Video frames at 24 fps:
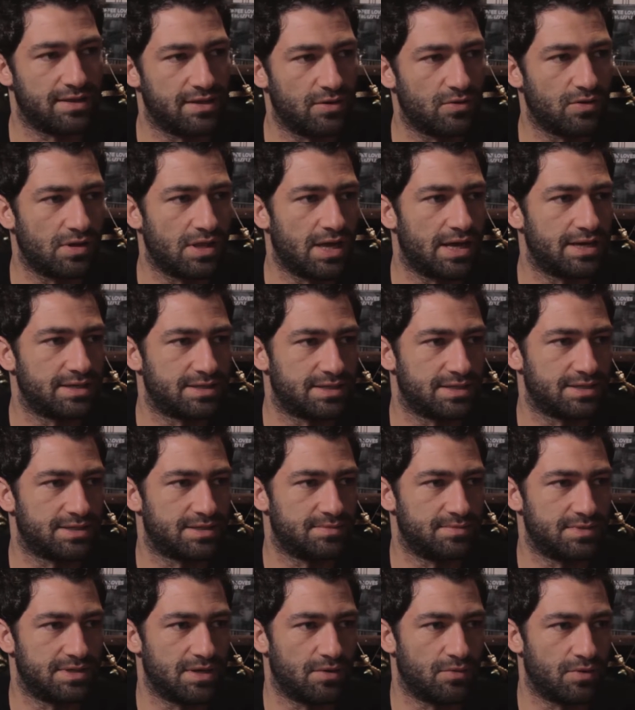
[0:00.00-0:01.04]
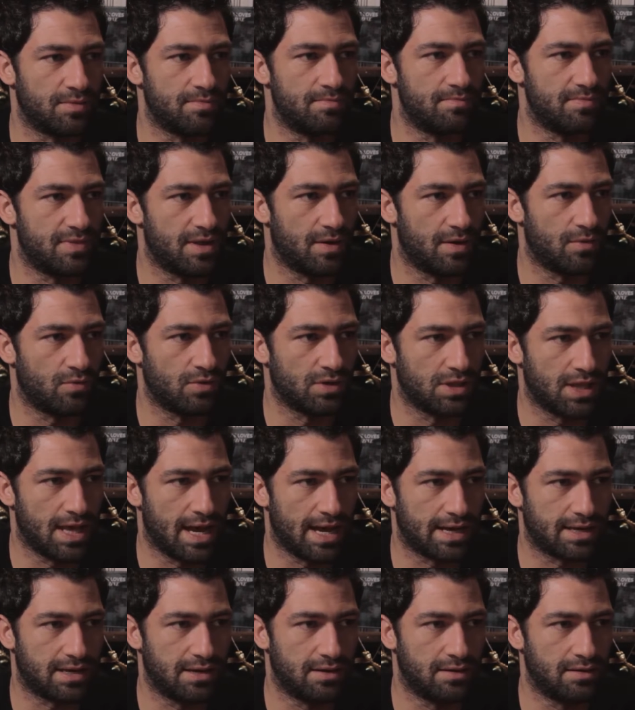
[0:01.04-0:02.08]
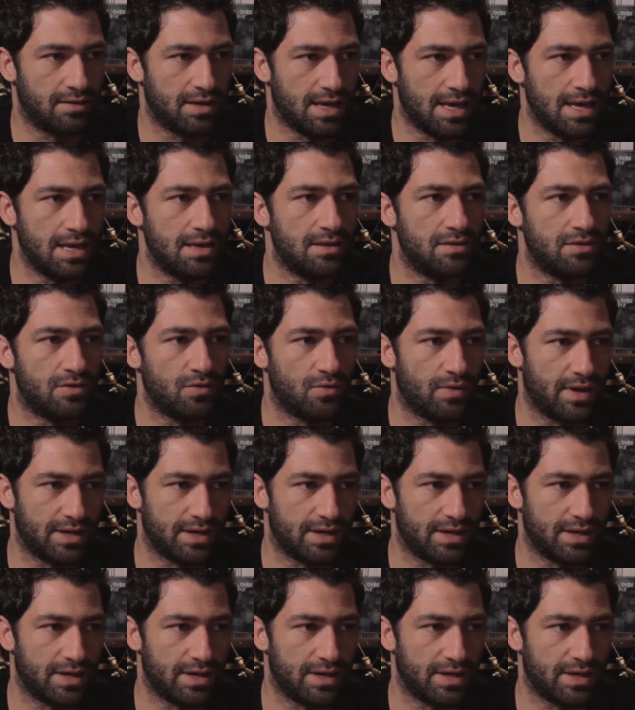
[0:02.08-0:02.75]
that there were a lot of systems that were lacking in the